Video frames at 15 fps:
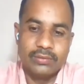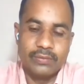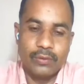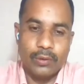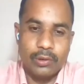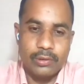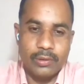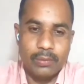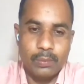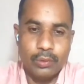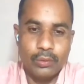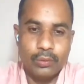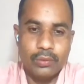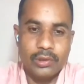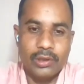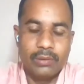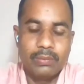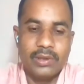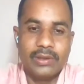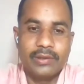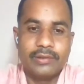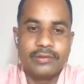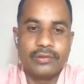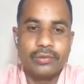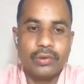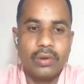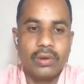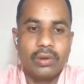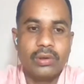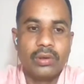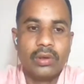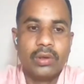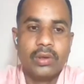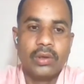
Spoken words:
for the plural, but it's wrong.